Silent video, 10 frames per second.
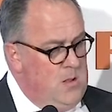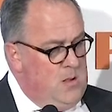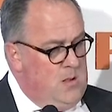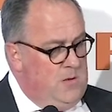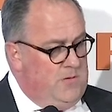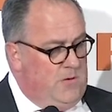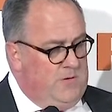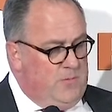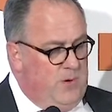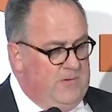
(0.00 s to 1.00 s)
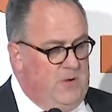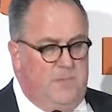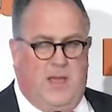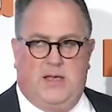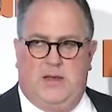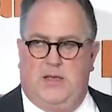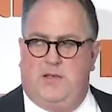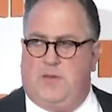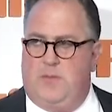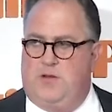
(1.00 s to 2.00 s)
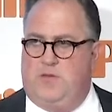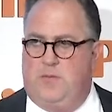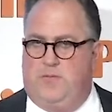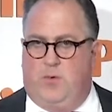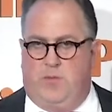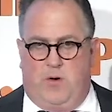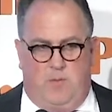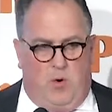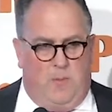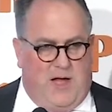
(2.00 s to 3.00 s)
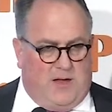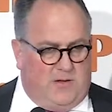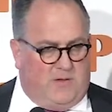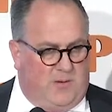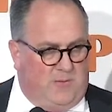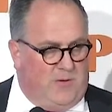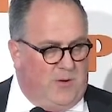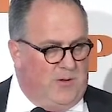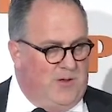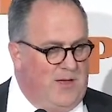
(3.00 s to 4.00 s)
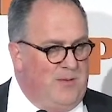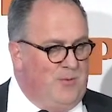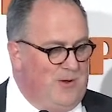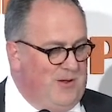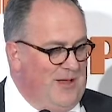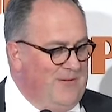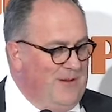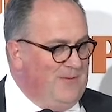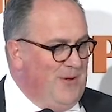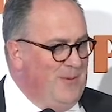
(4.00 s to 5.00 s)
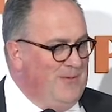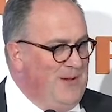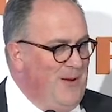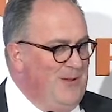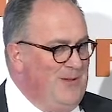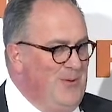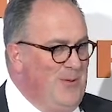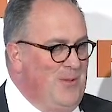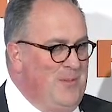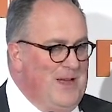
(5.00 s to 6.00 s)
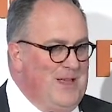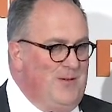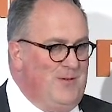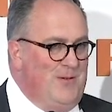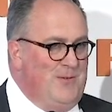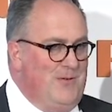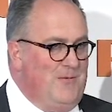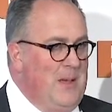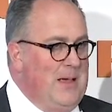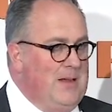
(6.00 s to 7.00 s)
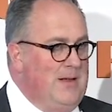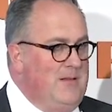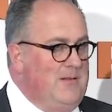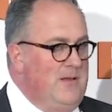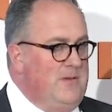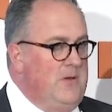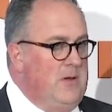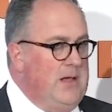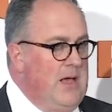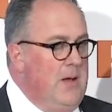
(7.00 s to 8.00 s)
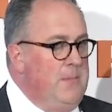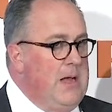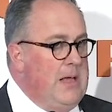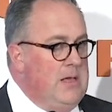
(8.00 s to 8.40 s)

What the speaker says: So just briefly on manganese, I mentioned before there are more markets that I'm showing you here, but we don't have enough time to go into all the many uses of manganese, and there certainly are many.